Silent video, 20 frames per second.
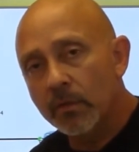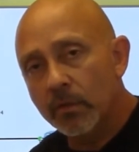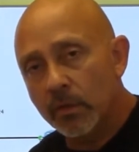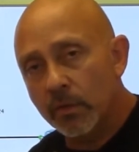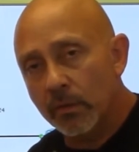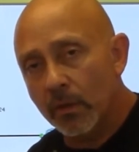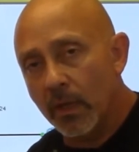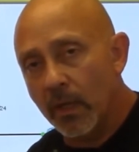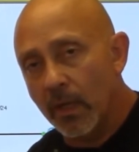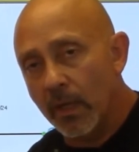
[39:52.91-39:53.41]

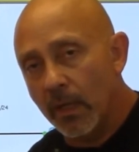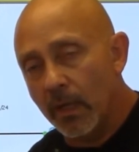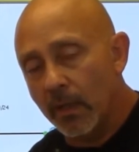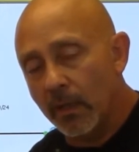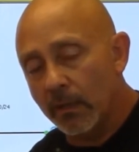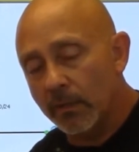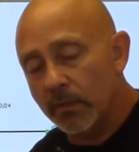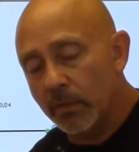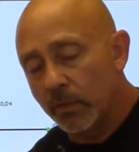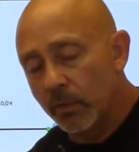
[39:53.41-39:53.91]

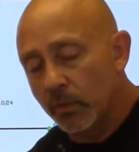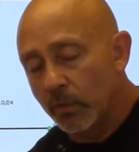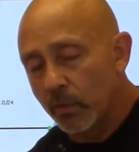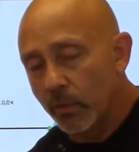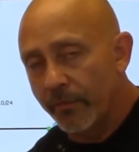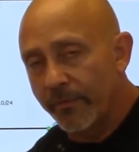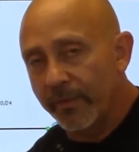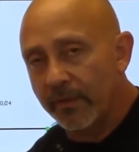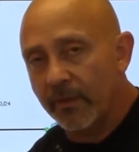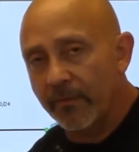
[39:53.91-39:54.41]
to
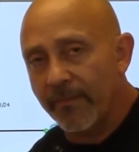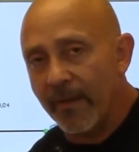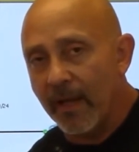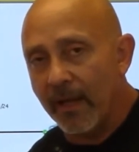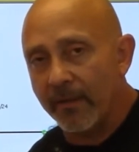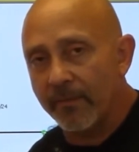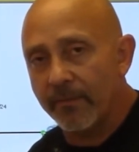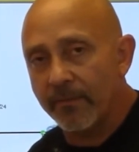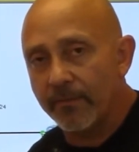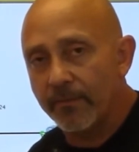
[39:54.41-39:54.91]
255.